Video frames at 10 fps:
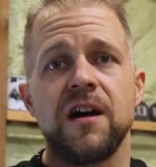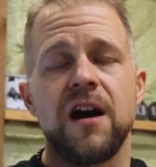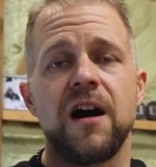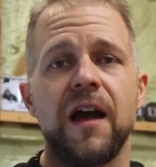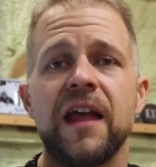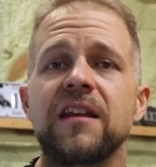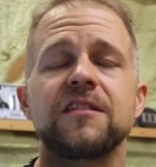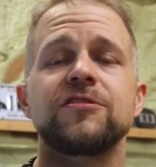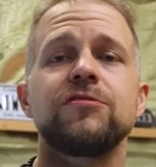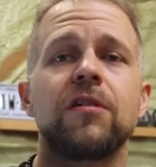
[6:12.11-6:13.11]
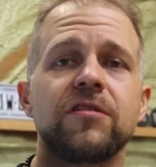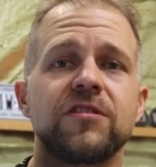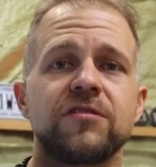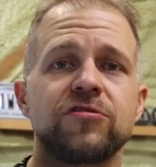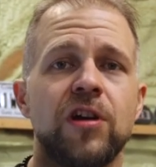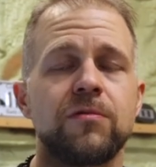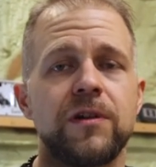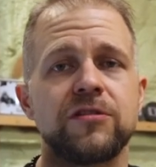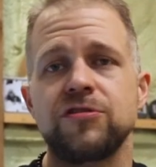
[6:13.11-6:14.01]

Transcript: Any of the 200 treadwear,